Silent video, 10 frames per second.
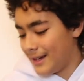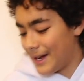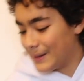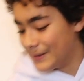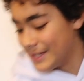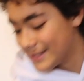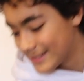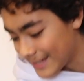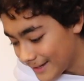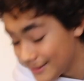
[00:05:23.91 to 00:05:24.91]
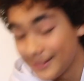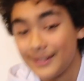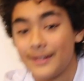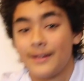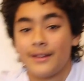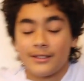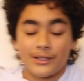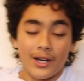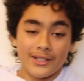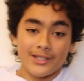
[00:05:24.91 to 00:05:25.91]
I got these instead.
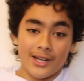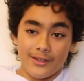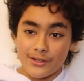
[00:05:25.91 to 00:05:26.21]
So I decided